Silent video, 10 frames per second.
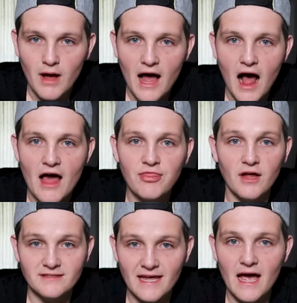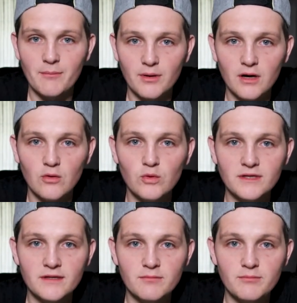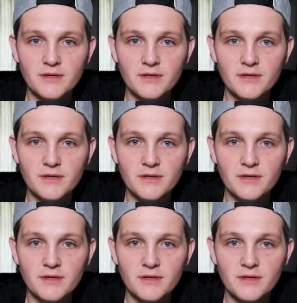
I thought Tampa would